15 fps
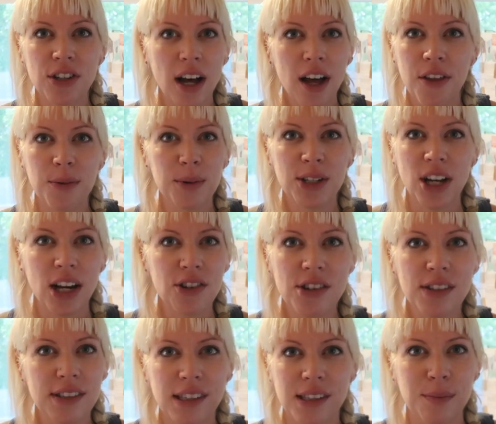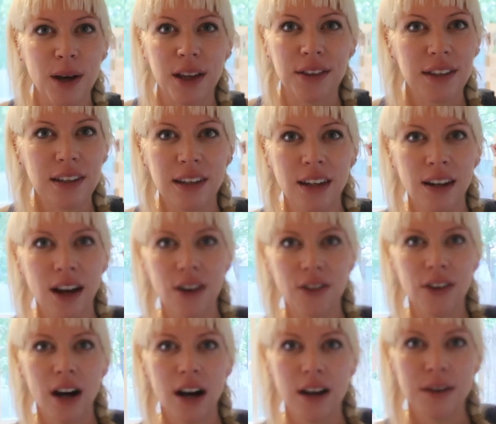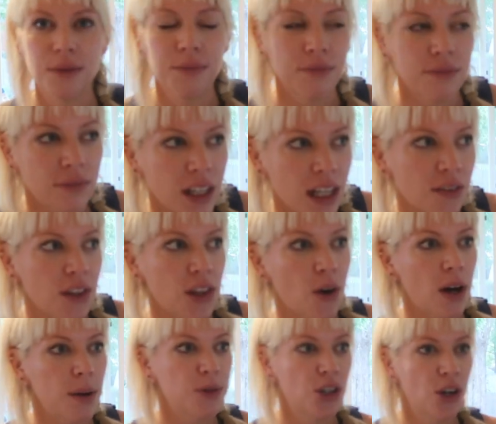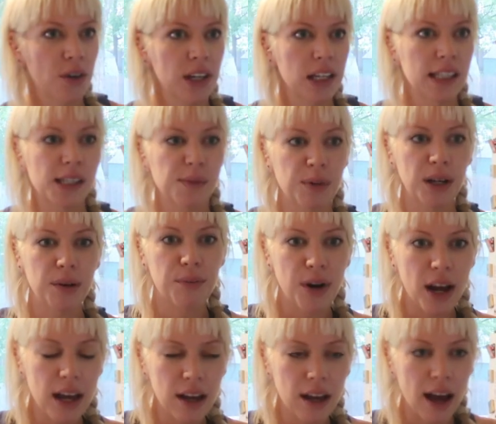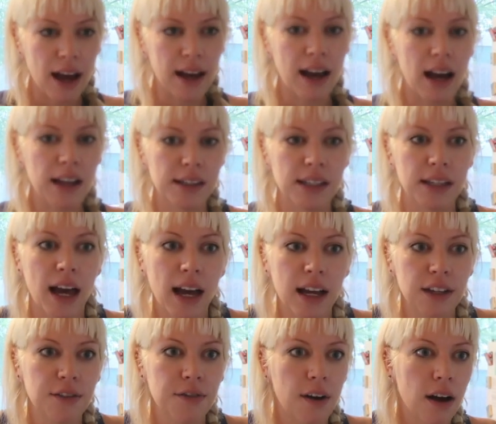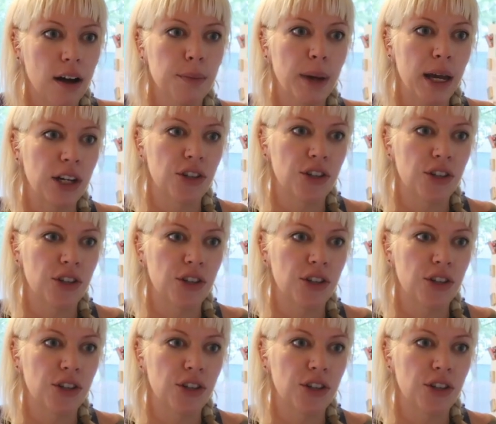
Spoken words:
other rejections this month, you know. Even though I'm showing in spring break, I got denied from a